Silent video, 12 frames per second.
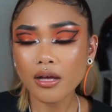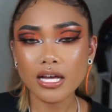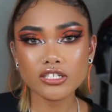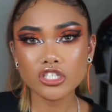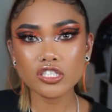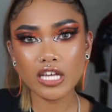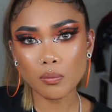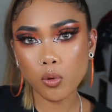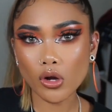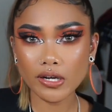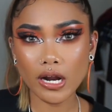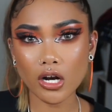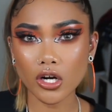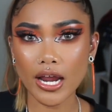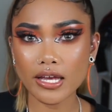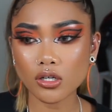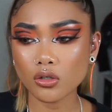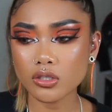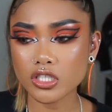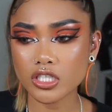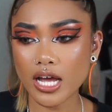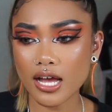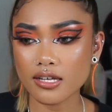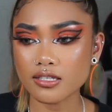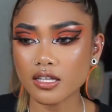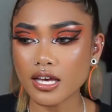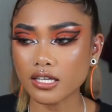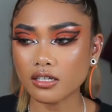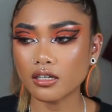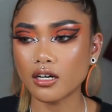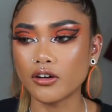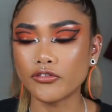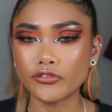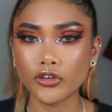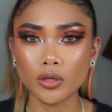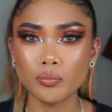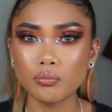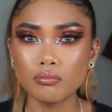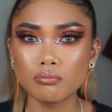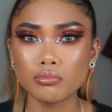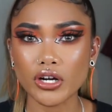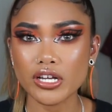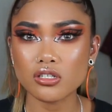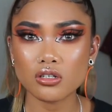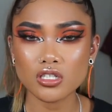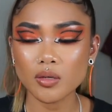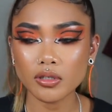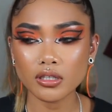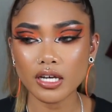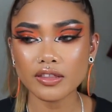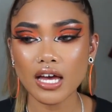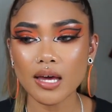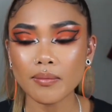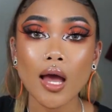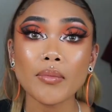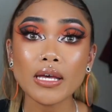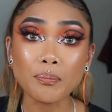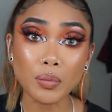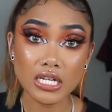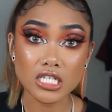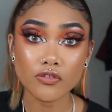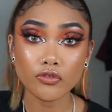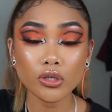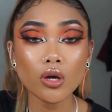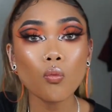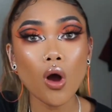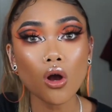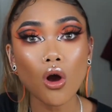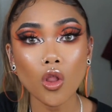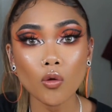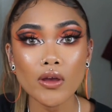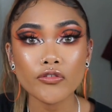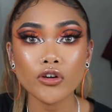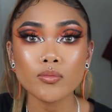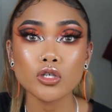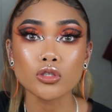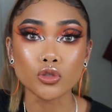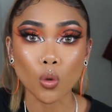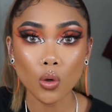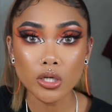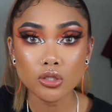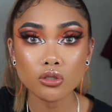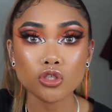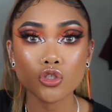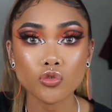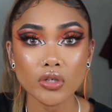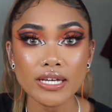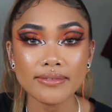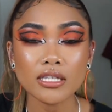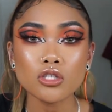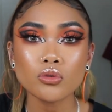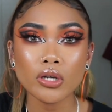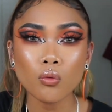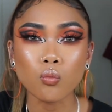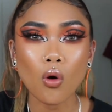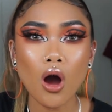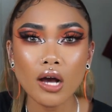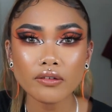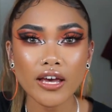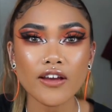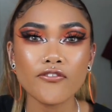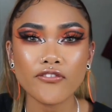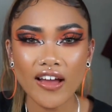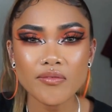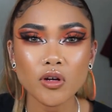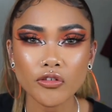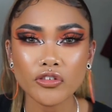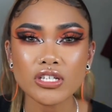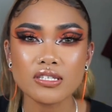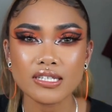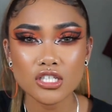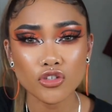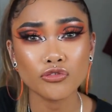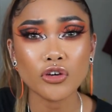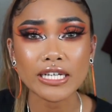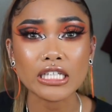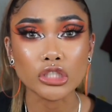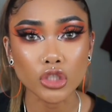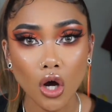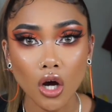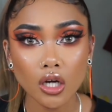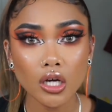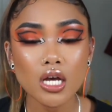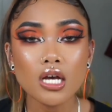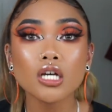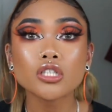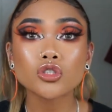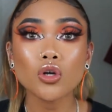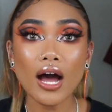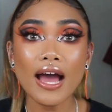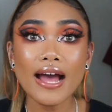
And she's like pointing at her ankle, and she has like a foot brace or something like that. I'm like, bitch, if you can walk all the way from your door to the street, then you can walk like five more feet to get your fucking dog. So I